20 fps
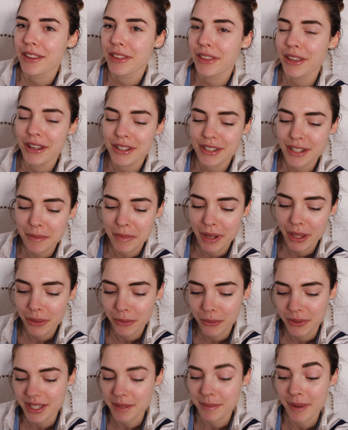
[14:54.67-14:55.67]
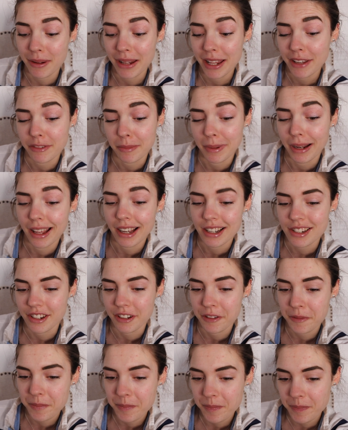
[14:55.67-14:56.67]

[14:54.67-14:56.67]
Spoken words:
are my thoughts. I'm now late for my lecture.